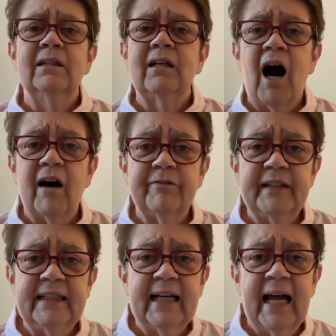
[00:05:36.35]

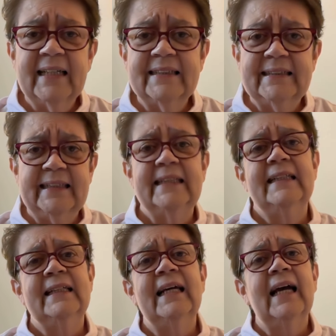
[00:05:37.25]
coffee and
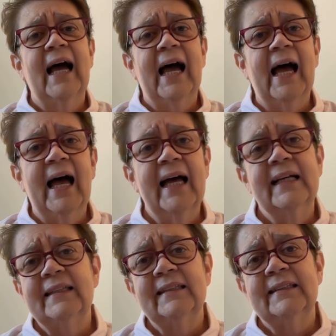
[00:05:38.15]
tea
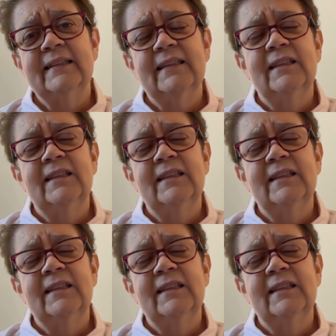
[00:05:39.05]
and